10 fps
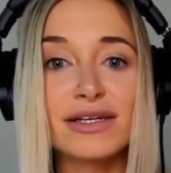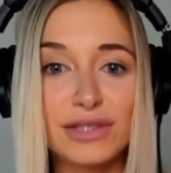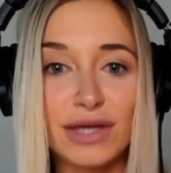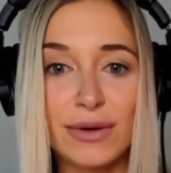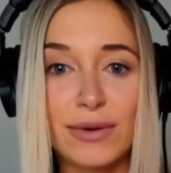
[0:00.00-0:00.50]

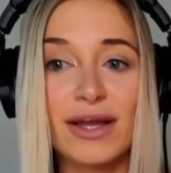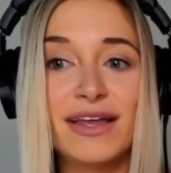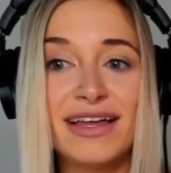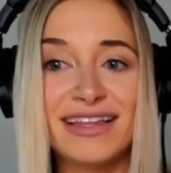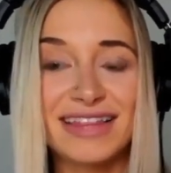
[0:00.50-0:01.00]
So
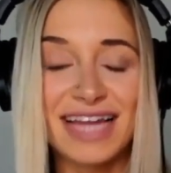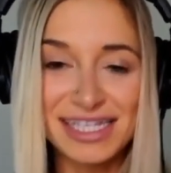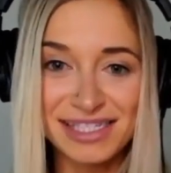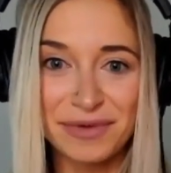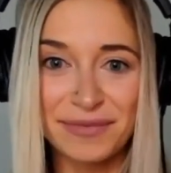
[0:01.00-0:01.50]

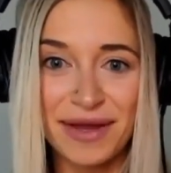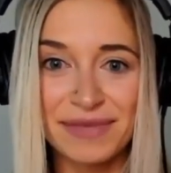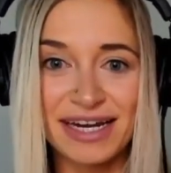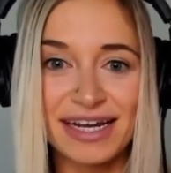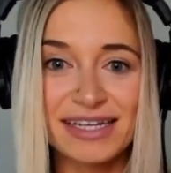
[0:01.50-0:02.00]
that's some of my
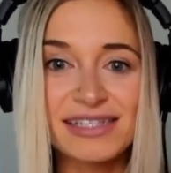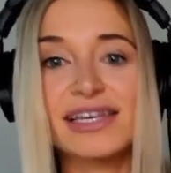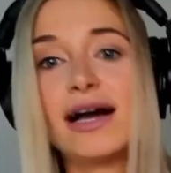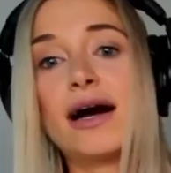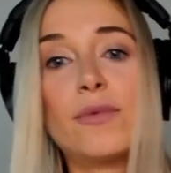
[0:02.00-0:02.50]

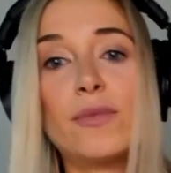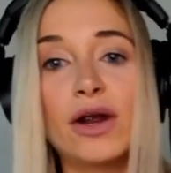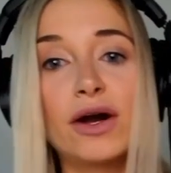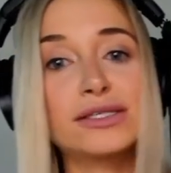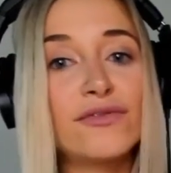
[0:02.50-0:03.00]
meetings.
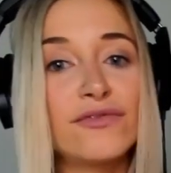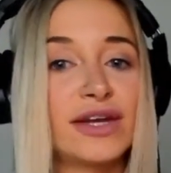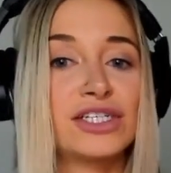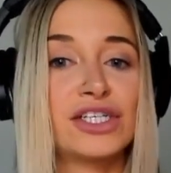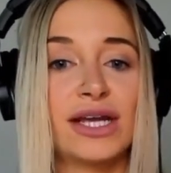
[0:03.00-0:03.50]
We're also
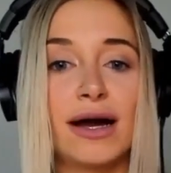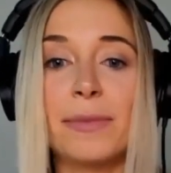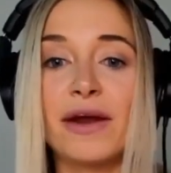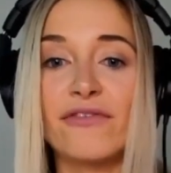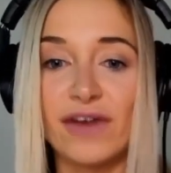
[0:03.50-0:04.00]
finishing
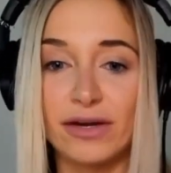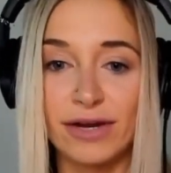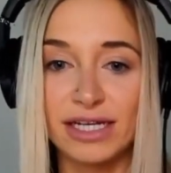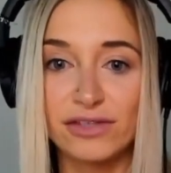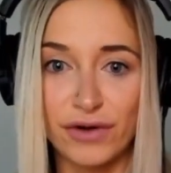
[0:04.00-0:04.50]
up our
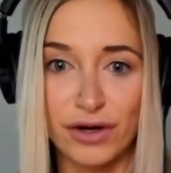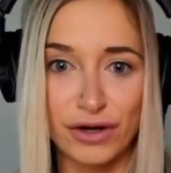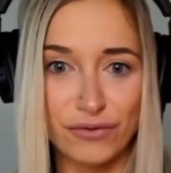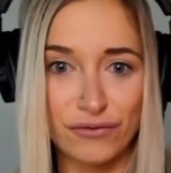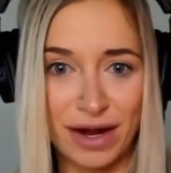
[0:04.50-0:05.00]
fundraise
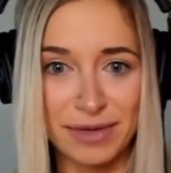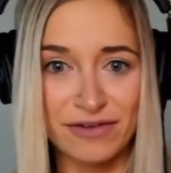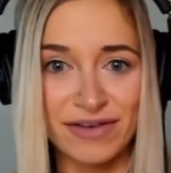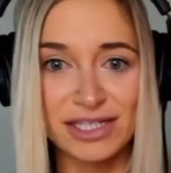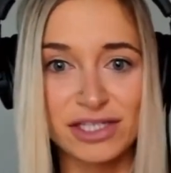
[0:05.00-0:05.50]
for
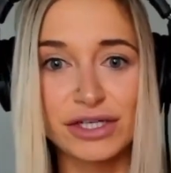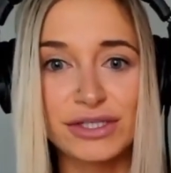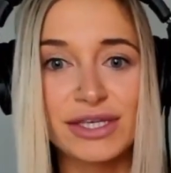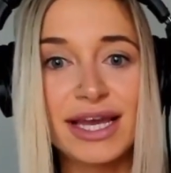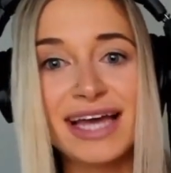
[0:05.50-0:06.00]
Redbeard
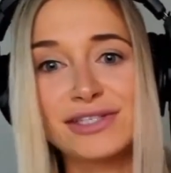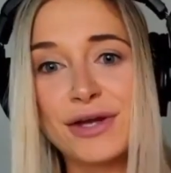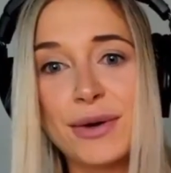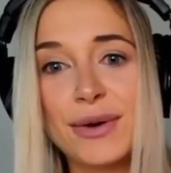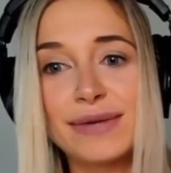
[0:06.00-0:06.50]
Ventures.
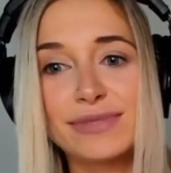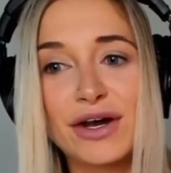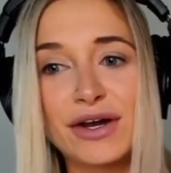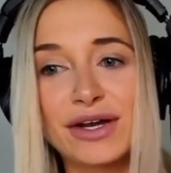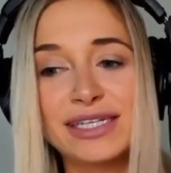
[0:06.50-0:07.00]
So I'm
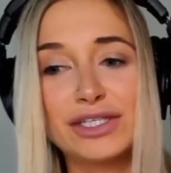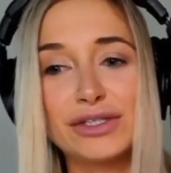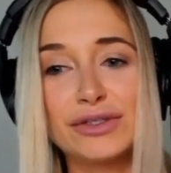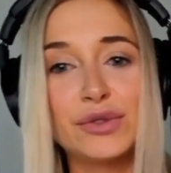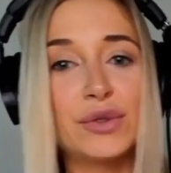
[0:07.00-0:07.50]
talking
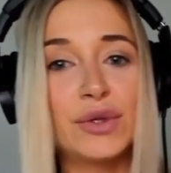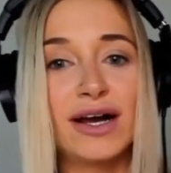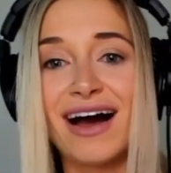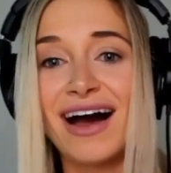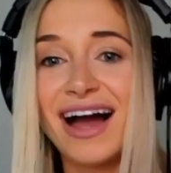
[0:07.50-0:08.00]
to
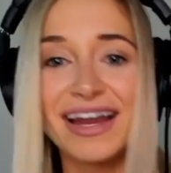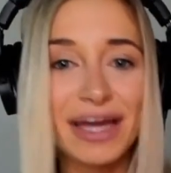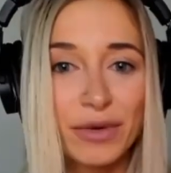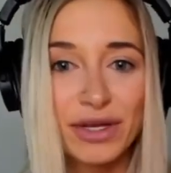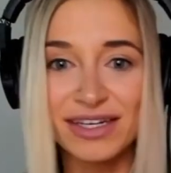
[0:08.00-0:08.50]
high
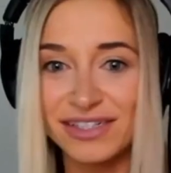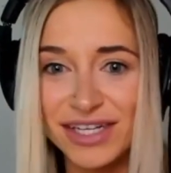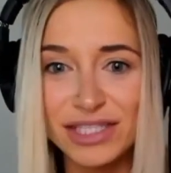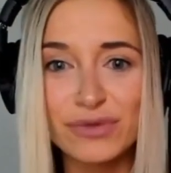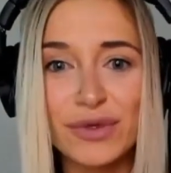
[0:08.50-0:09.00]
net worth
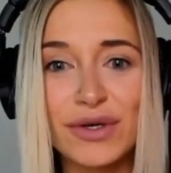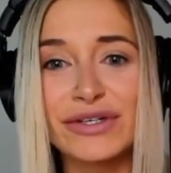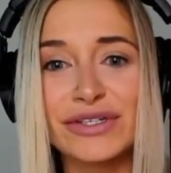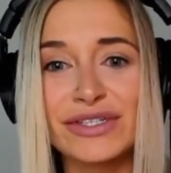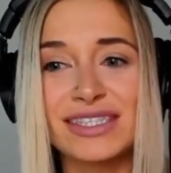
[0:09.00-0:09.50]

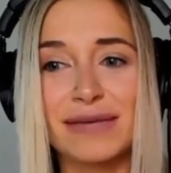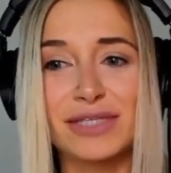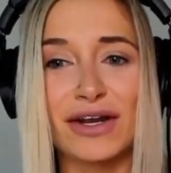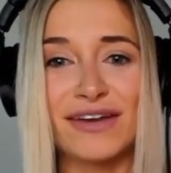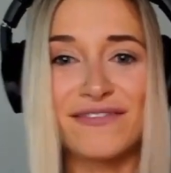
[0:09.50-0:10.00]
individuals. I'm
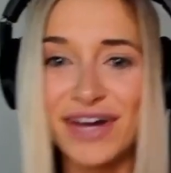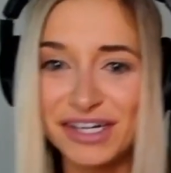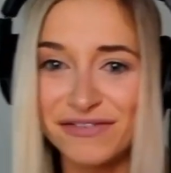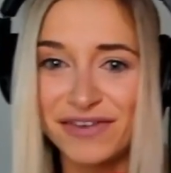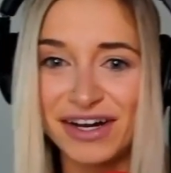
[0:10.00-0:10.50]
talking to
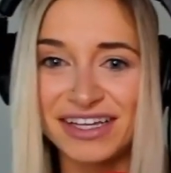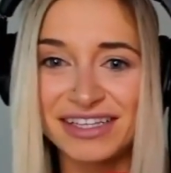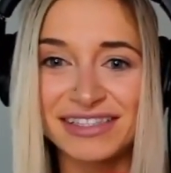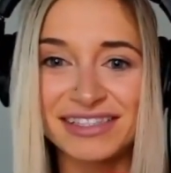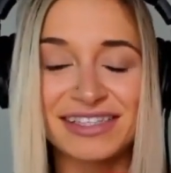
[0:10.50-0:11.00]
fund of
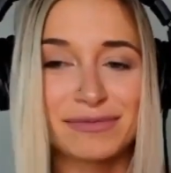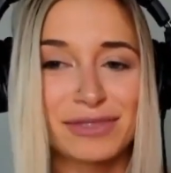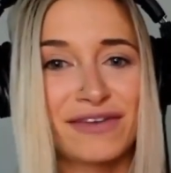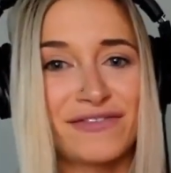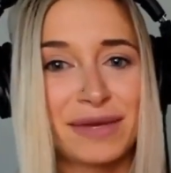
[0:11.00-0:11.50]
funds. I'm
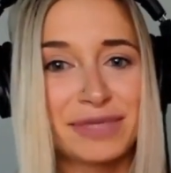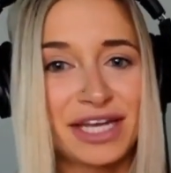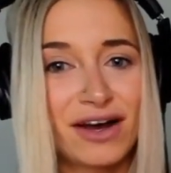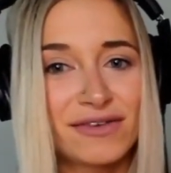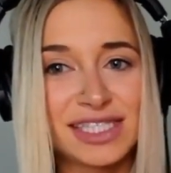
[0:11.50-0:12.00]
talking to
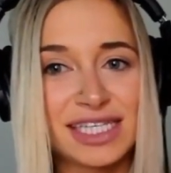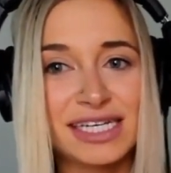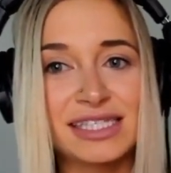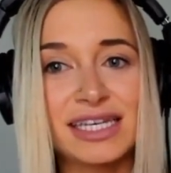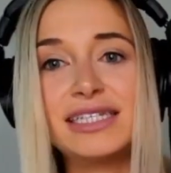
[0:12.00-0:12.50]
family
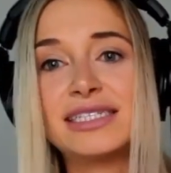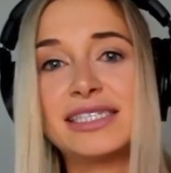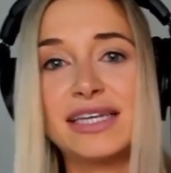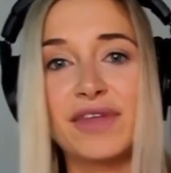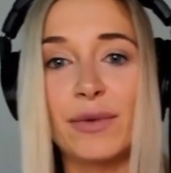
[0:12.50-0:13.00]
offices to
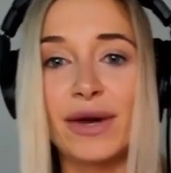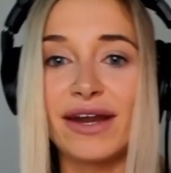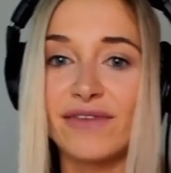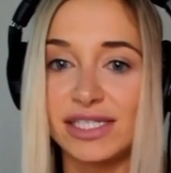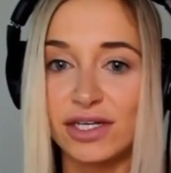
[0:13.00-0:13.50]
see if they want
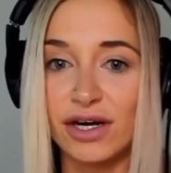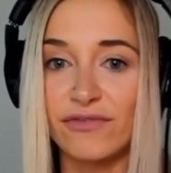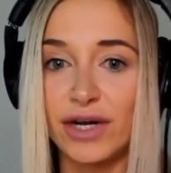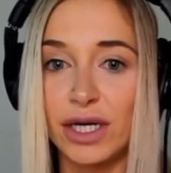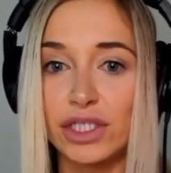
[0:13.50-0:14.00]
to invest in
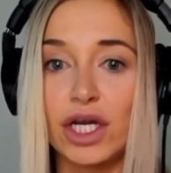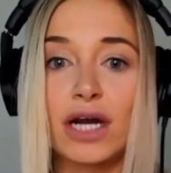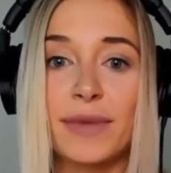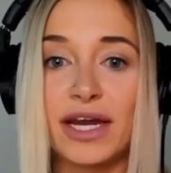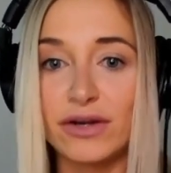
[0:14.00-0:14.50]
our fund,
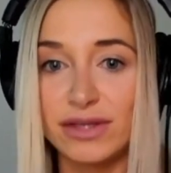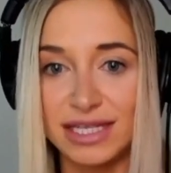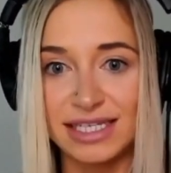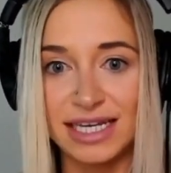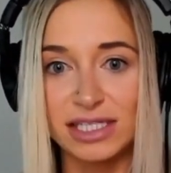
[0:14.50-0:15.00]
talk about our
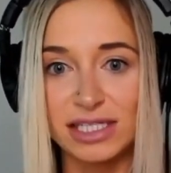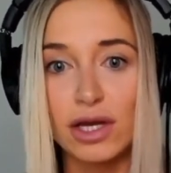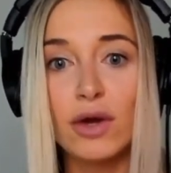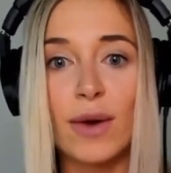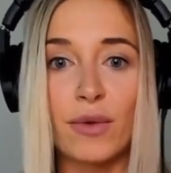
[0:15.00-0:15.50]
thesis,
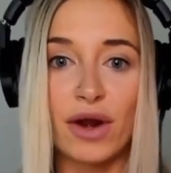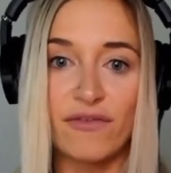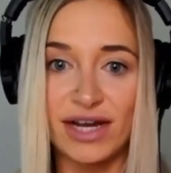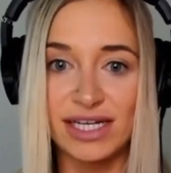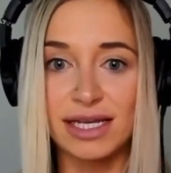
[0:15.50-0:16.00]
what we're
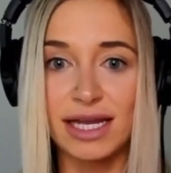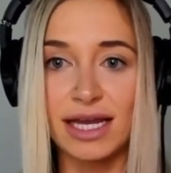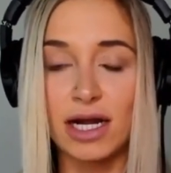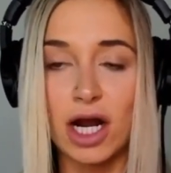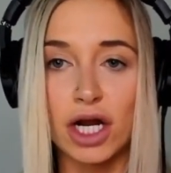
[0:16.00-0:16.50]
investing
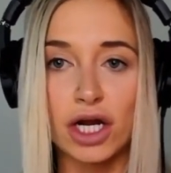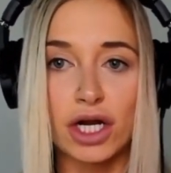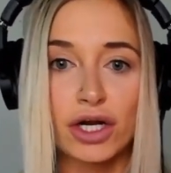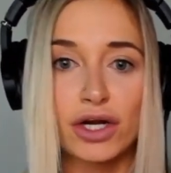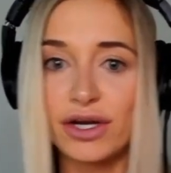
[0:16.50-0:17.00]
in,
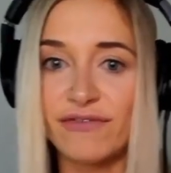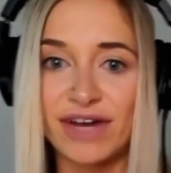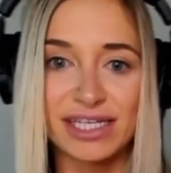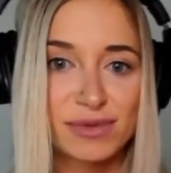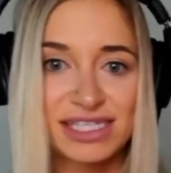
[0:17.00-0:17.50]
our current
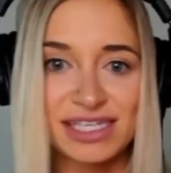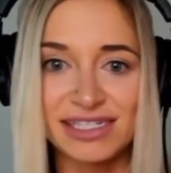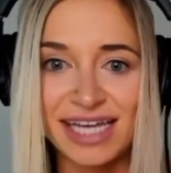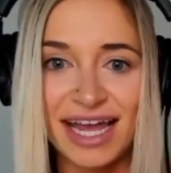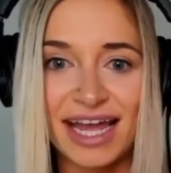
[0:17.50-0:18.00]
investments to
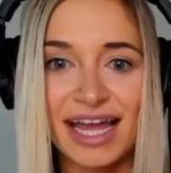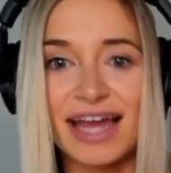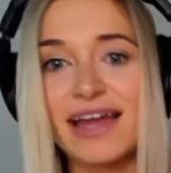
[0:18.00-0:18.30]
date,